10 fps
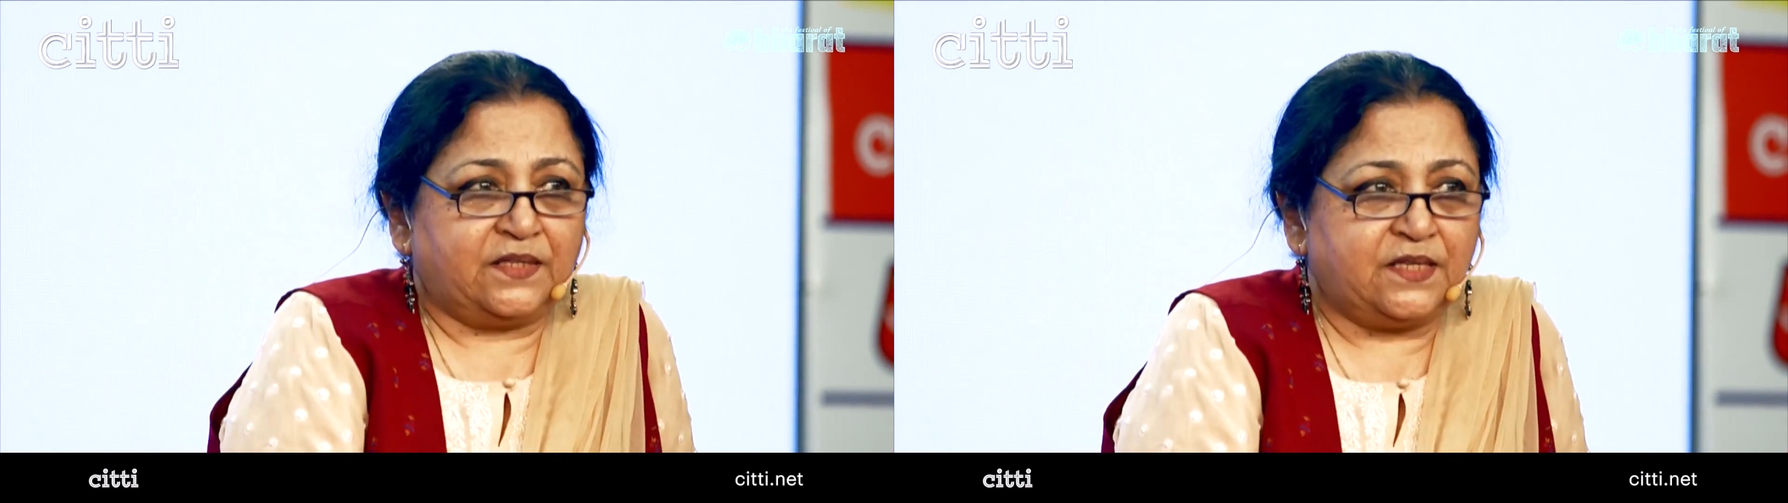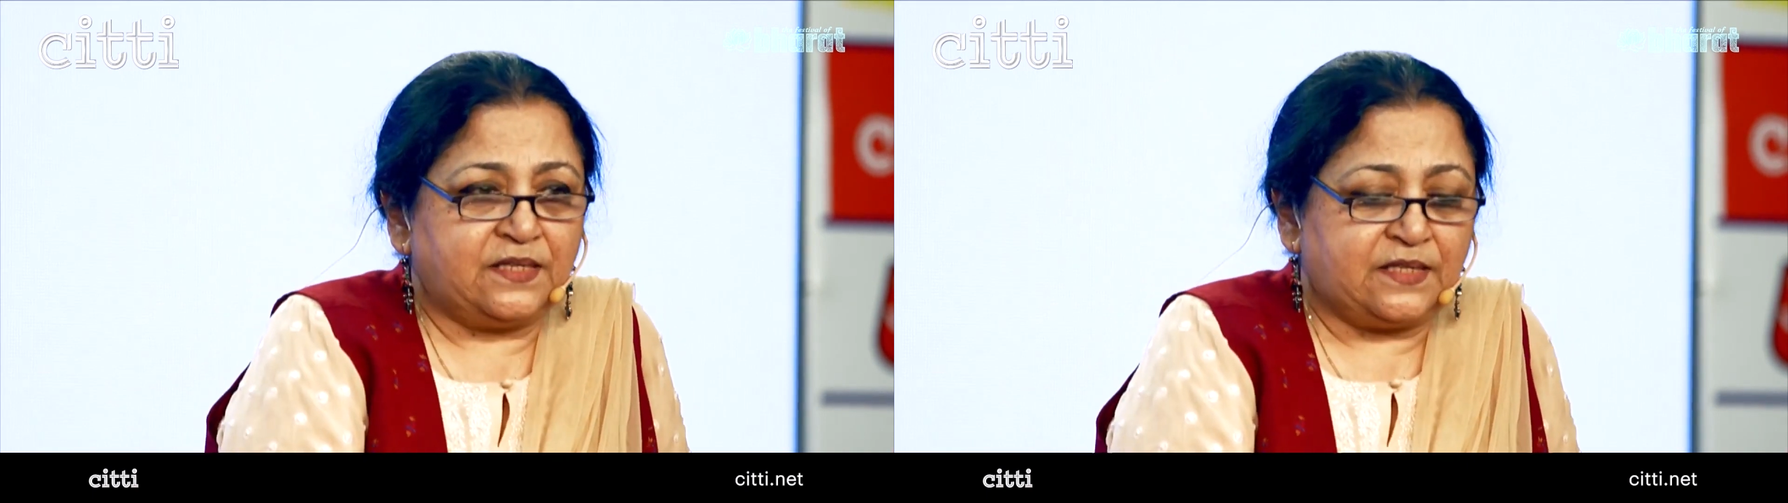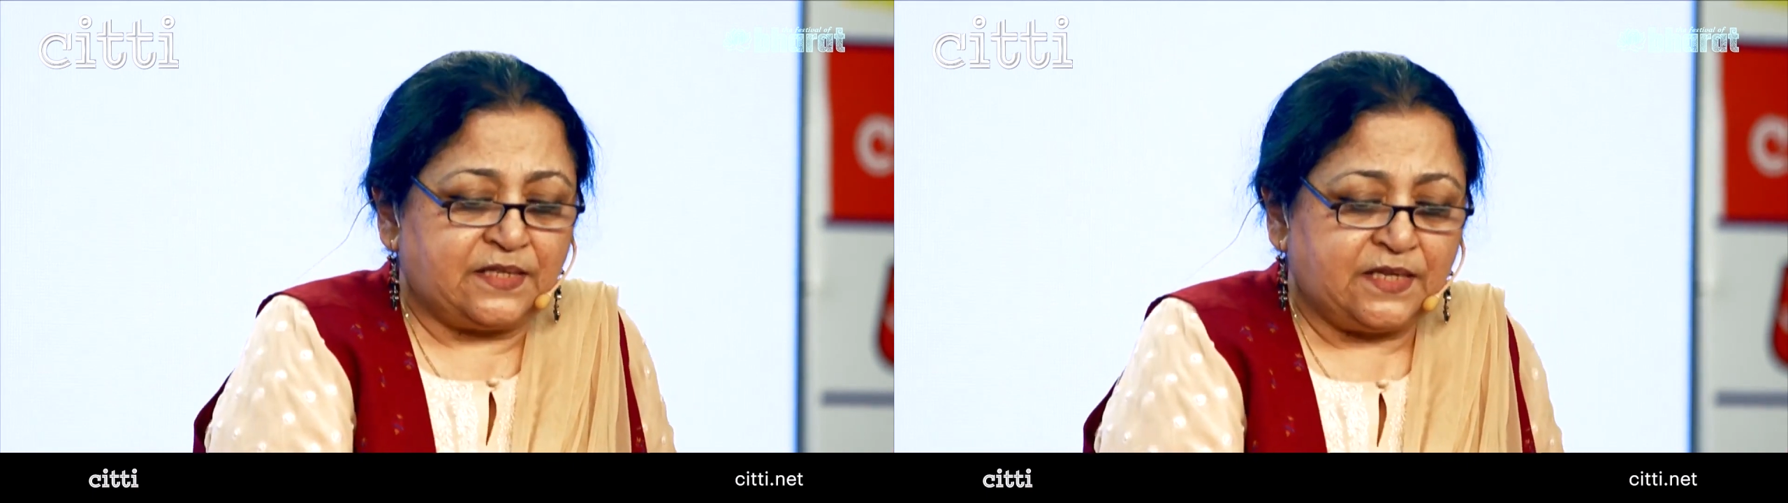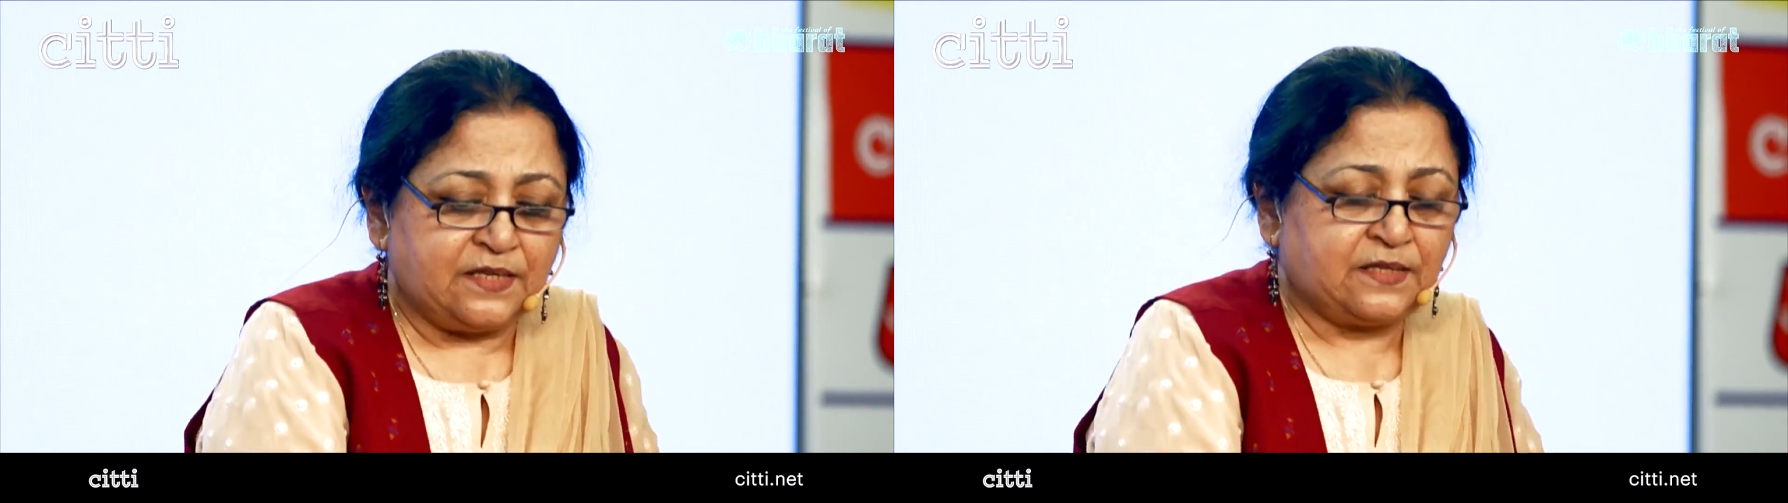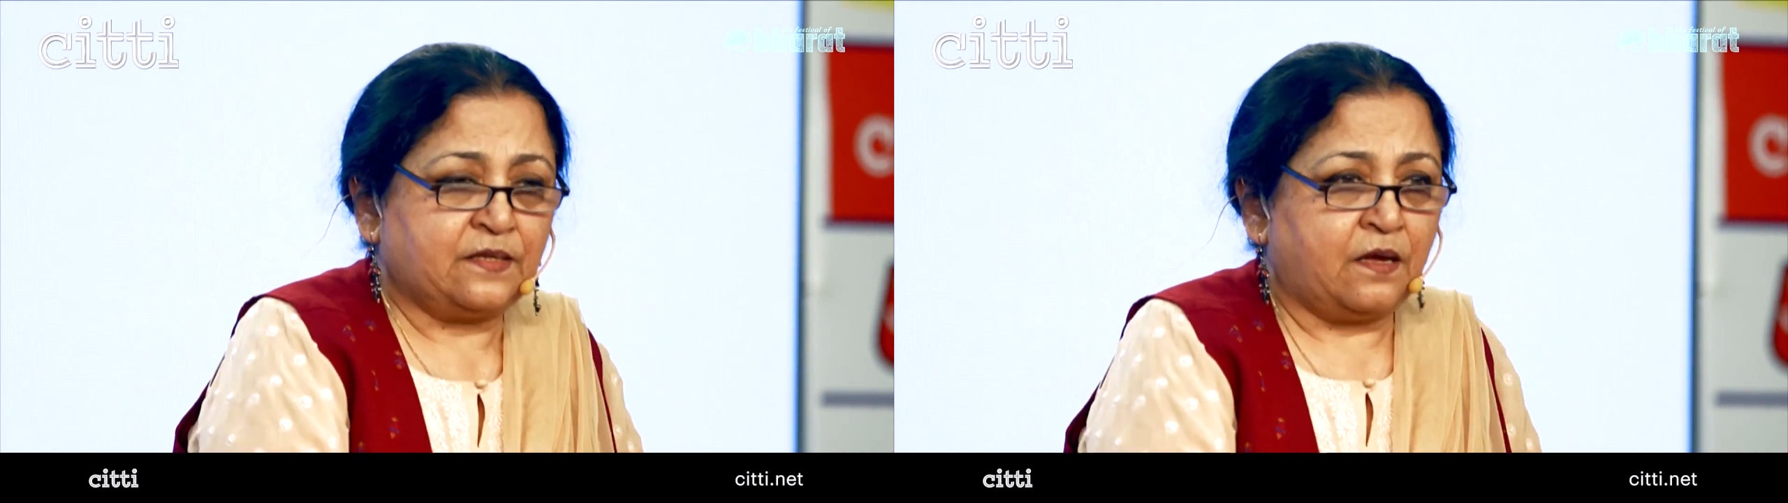and he
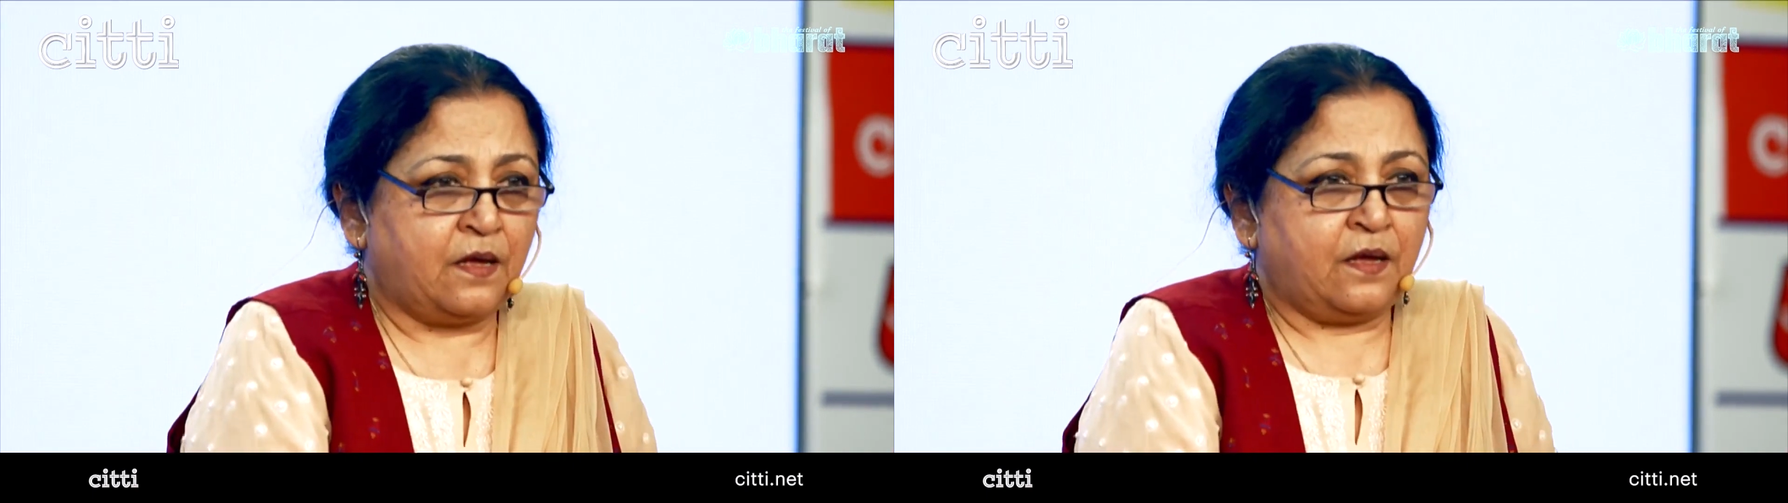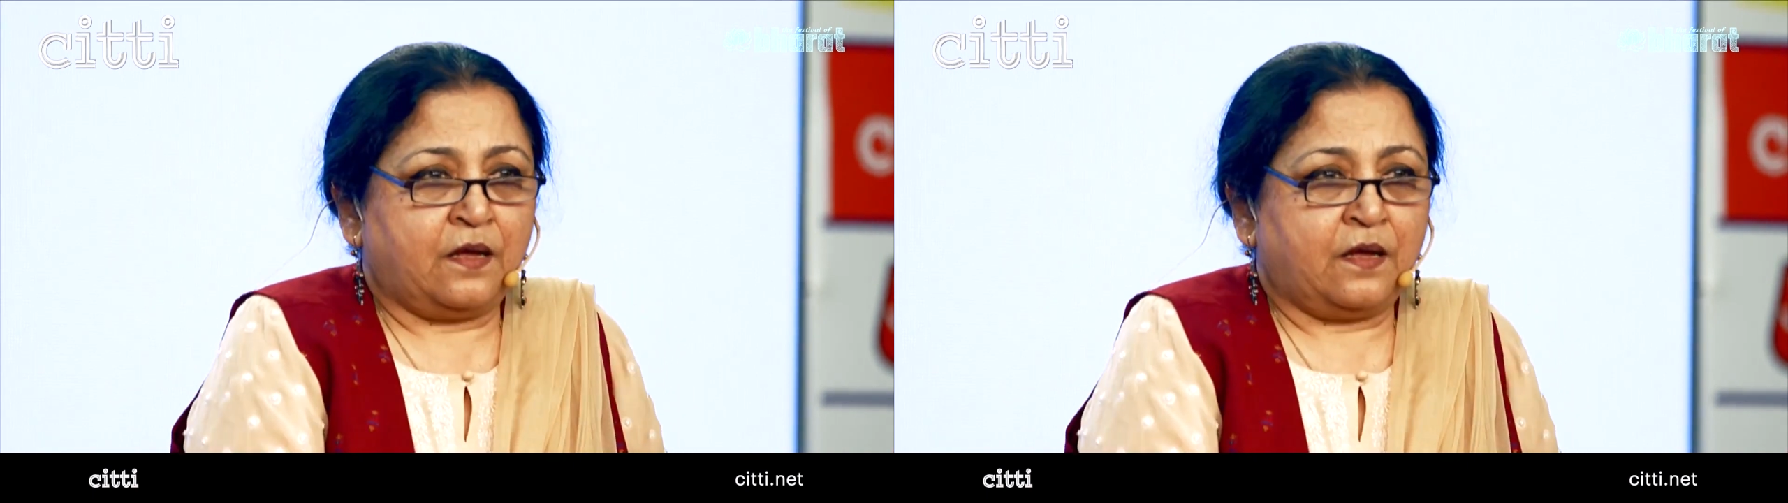sees